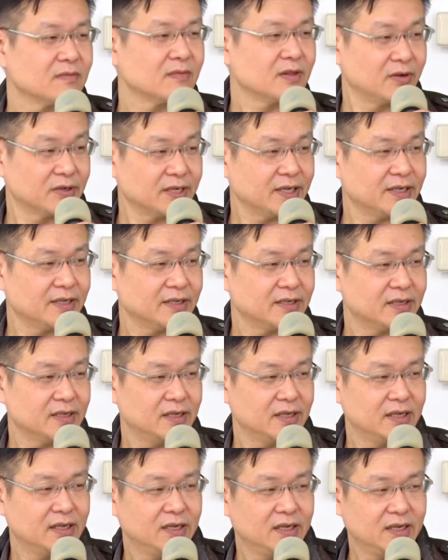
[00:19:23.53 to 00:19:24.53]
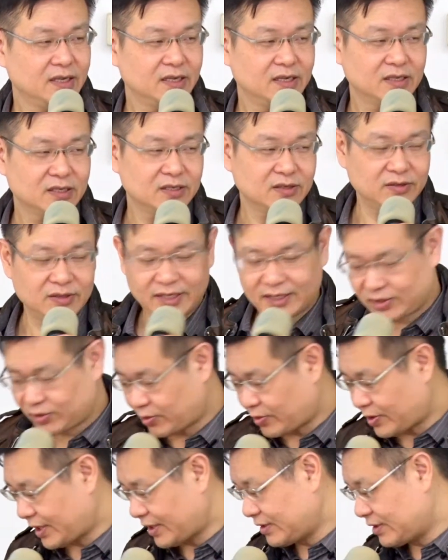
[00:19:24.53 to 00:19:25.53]
Okay, so that's
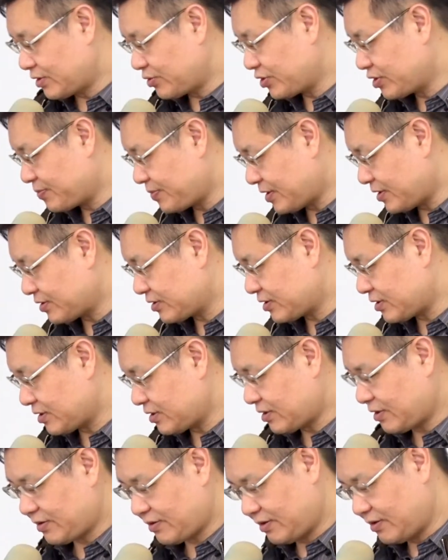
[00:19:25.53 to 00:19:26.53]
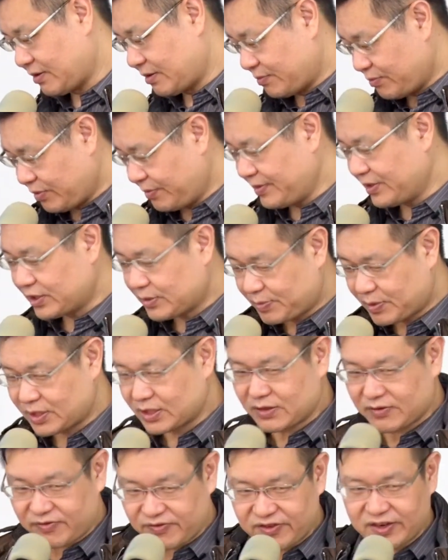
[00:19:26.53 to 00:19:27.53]
why the response, the moving speed
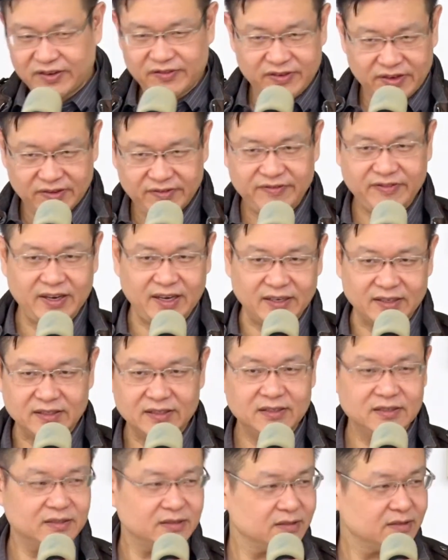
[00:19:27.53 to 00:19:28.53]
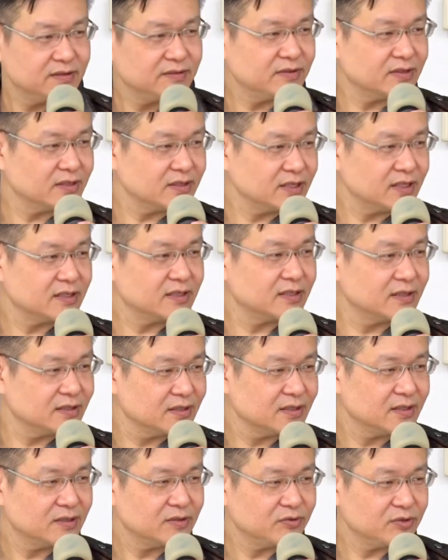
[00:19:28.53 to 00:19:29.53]
is very, very fast for the system.
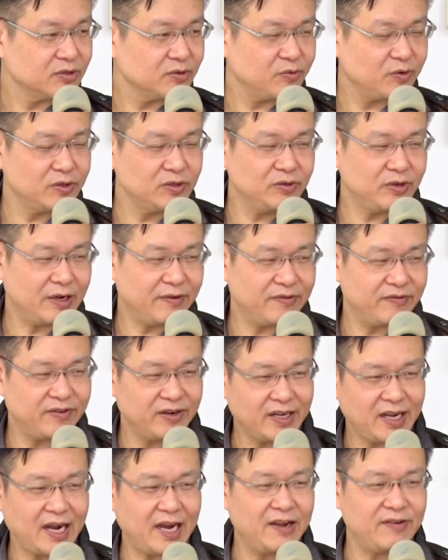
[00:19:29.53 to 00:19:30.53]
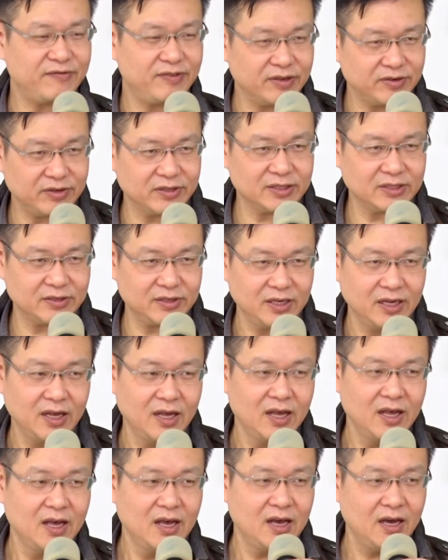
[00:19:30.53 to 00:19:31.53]
So when you have a very high frequency
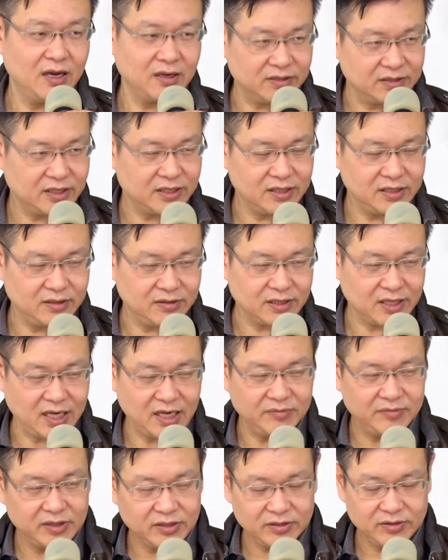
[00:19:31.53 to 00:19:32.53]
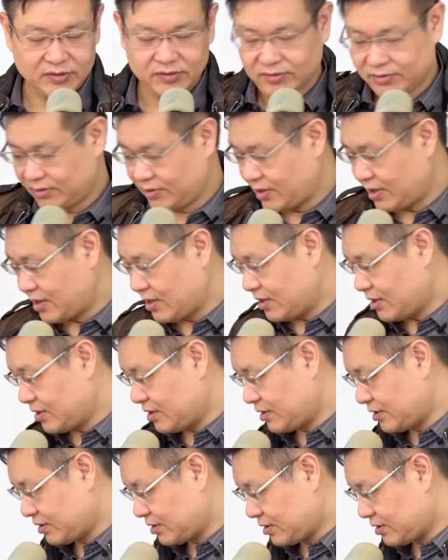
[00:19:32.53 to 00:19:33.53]
signal coming to
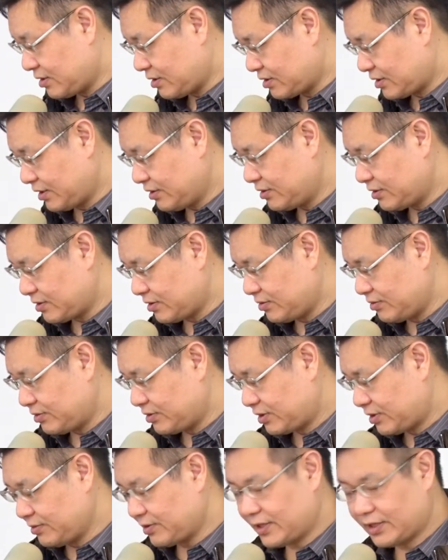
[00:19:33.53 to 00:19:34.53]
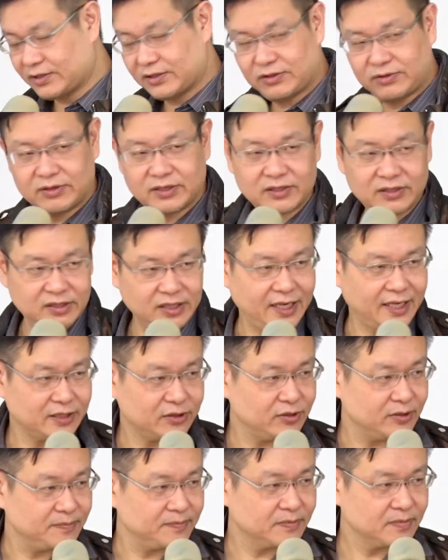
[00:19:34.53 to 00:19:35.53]
the sensor, you still can do the
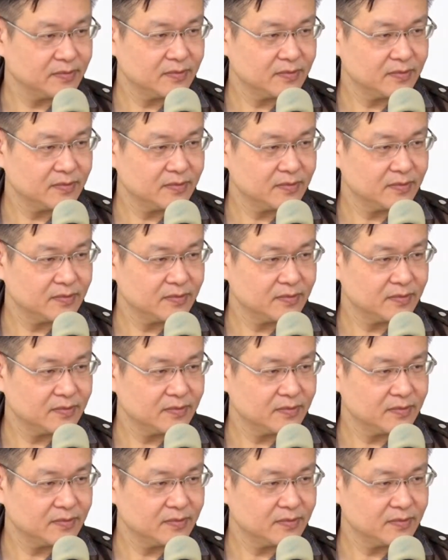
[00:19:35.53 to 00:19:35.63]
detection.